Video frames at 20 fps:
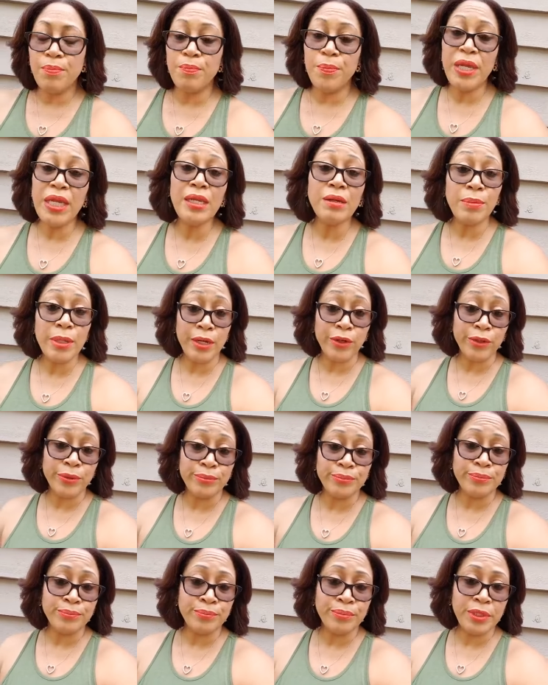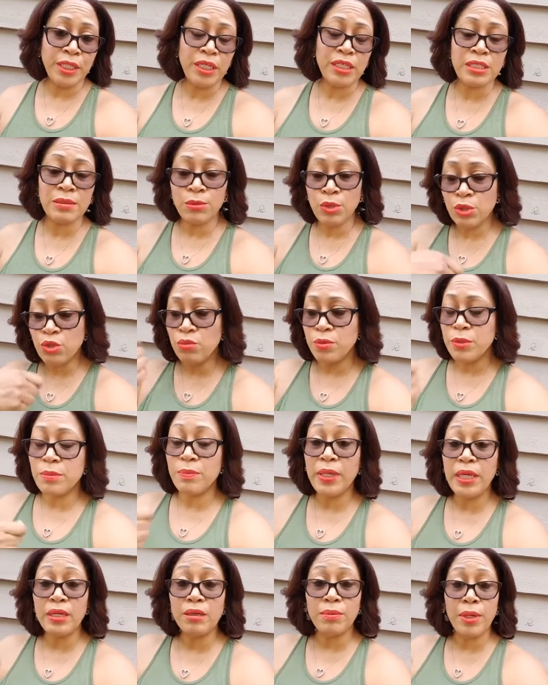peanut butter eat some scoops of
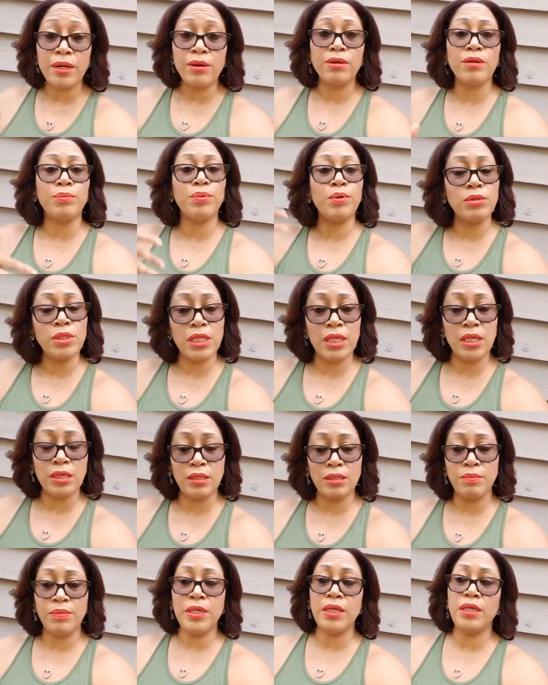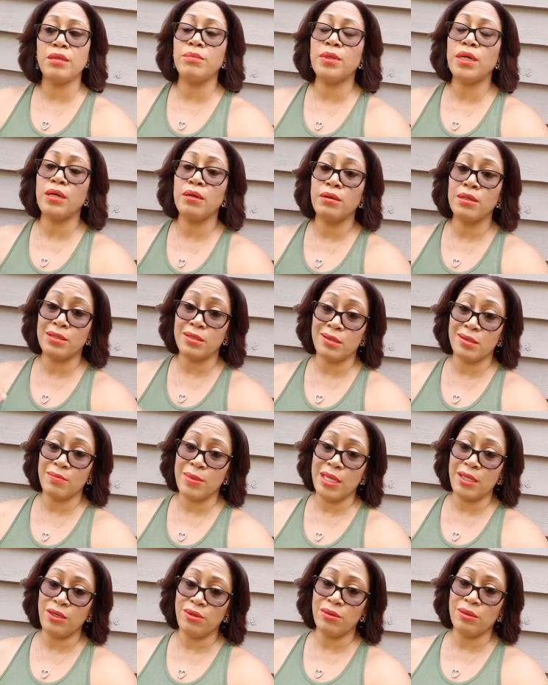peanut butter the protein in the peanut butter is going to
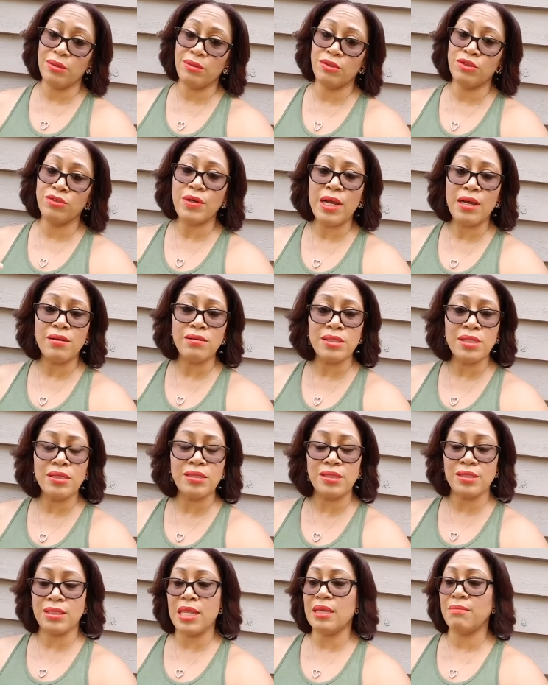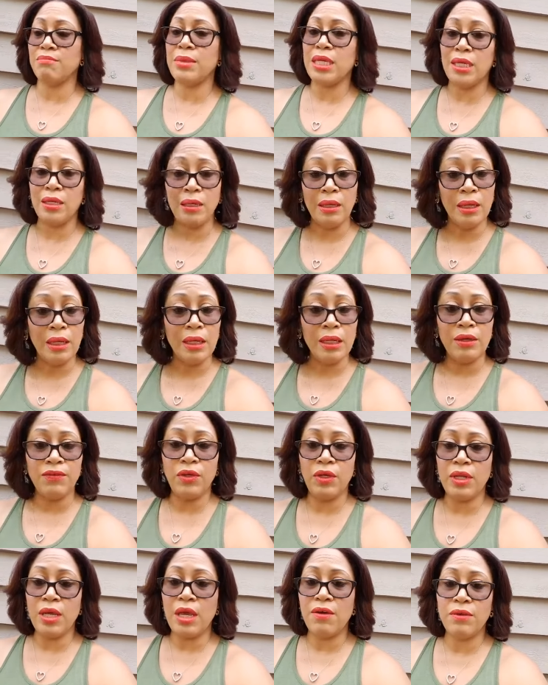make you a little drowsy just like meat if
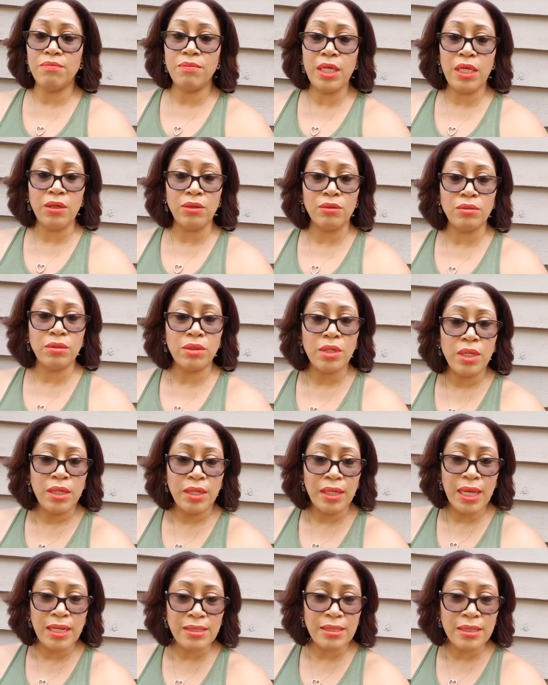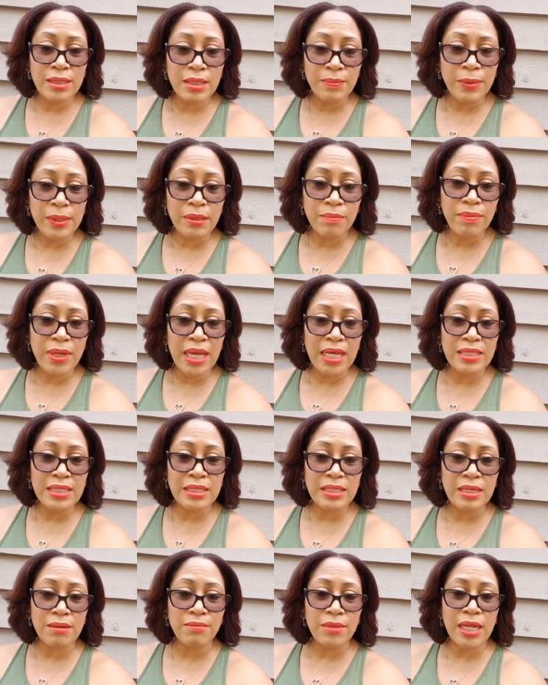you eat a heavy meal not sleeping the best
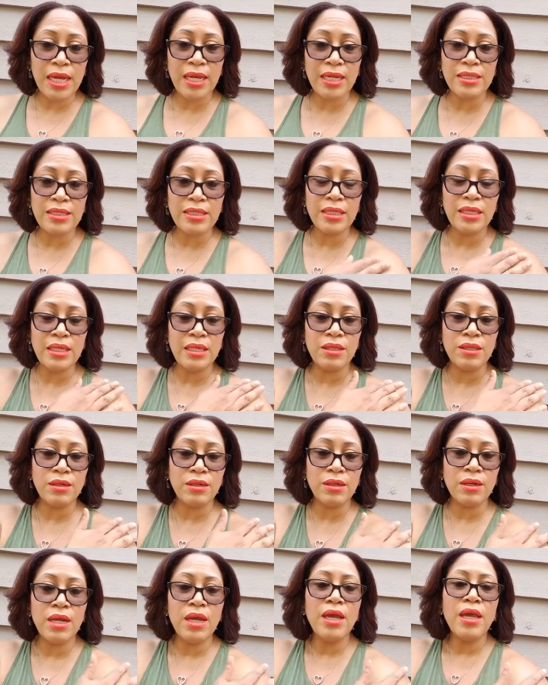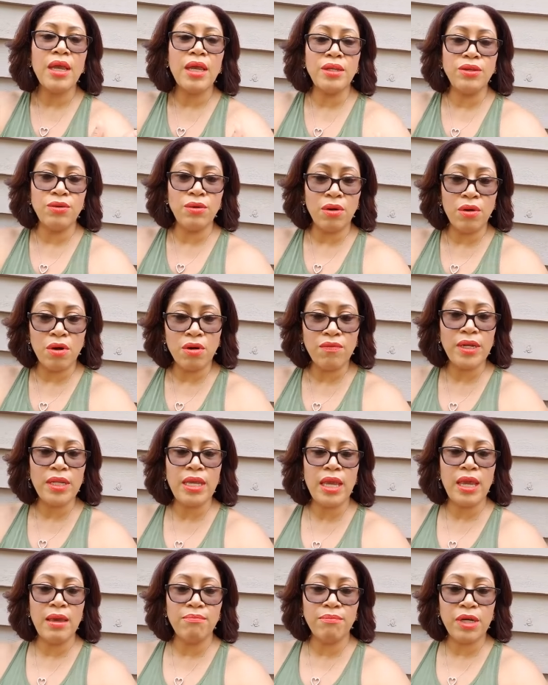some nights either, and you
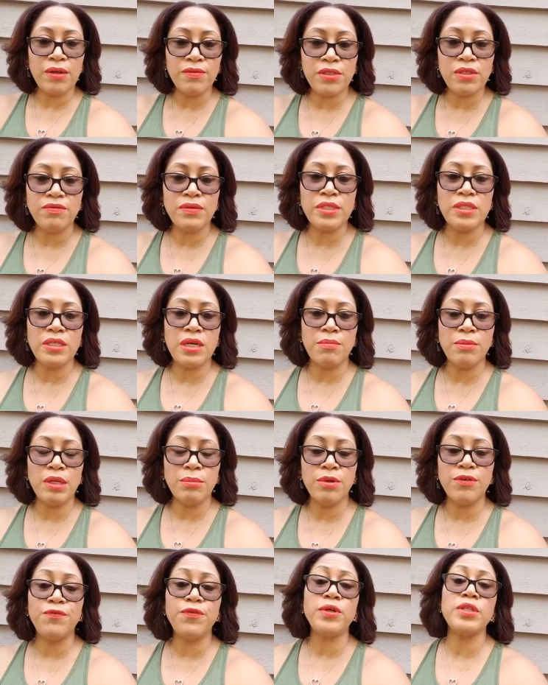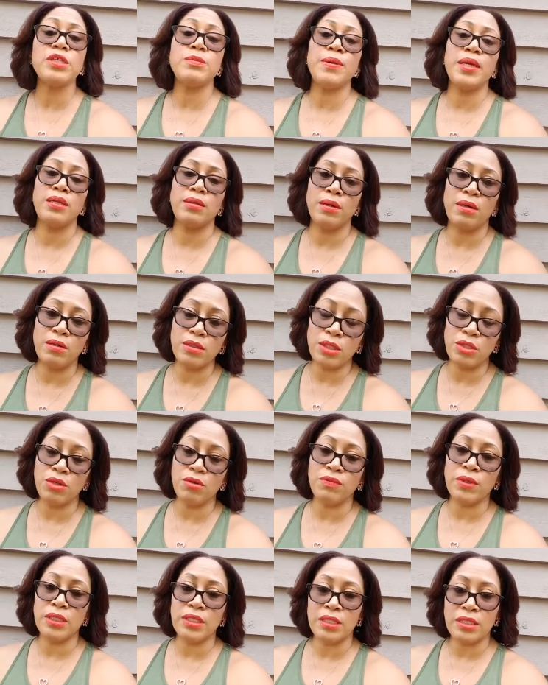already had months of insomnia before this pandemic. Oh, so
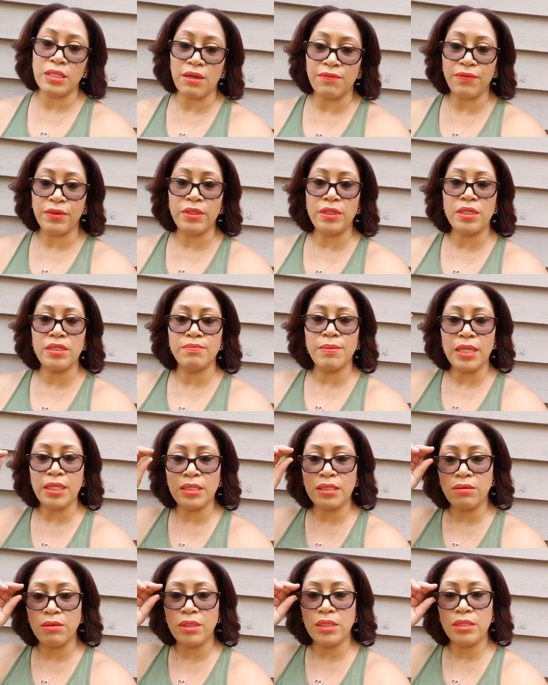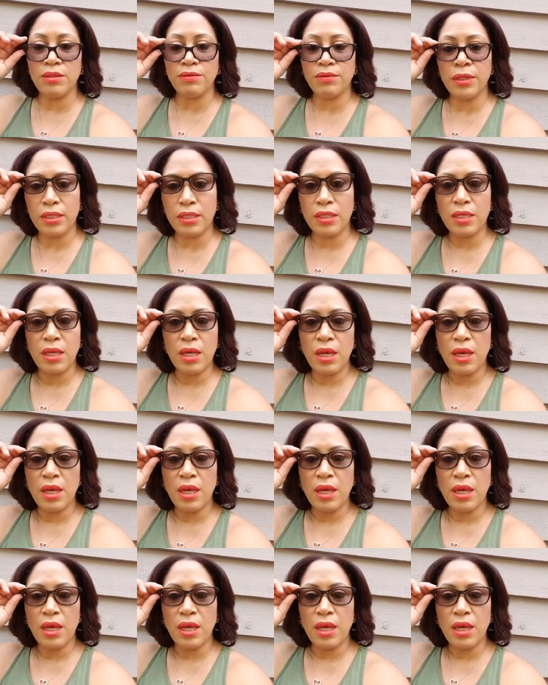you're really suffering. Does melatonin decrease